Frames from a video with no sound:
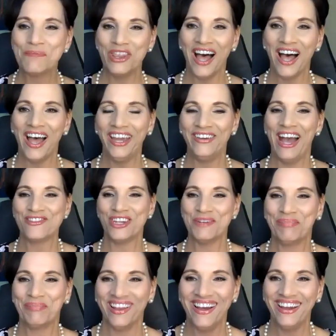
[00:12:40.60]
on the
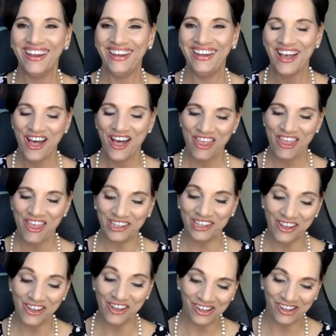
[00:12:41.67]
fly. You have to
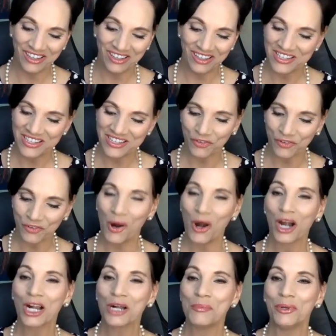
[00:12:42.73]
apply the law.
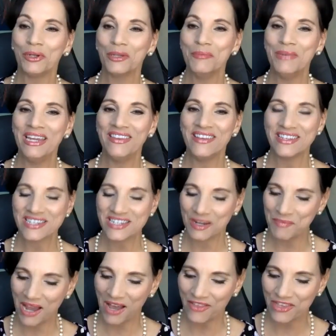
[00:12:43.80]
And it's remarkable to me
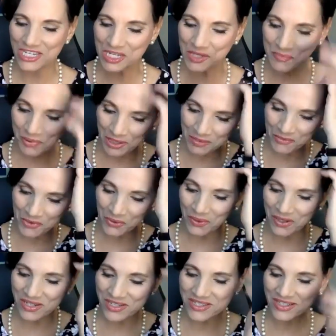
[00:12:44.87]
that somehow the Supreme
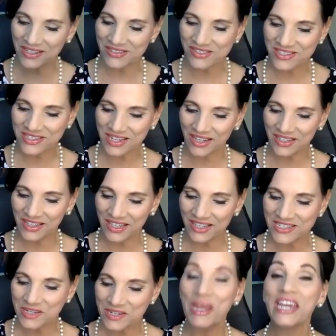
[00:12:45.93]
Court uh, just kind of gets
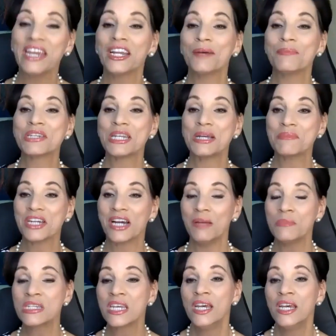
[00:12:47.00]
to make it up sometimes.
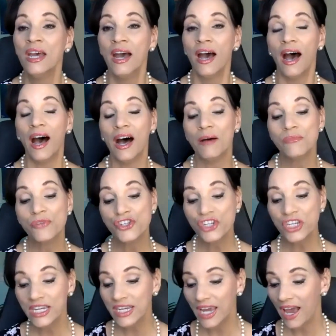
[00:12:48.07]
Um, she
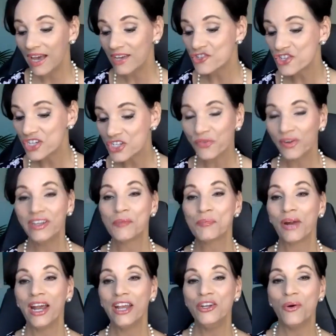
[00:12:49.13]
has just written a
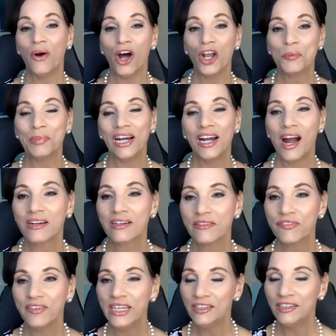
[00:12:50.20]
brand new autobiography.